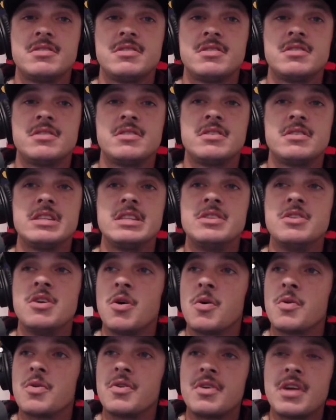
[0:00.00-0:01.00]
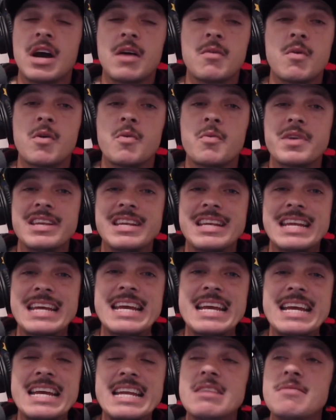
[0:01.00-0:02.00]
No, they're not what we need,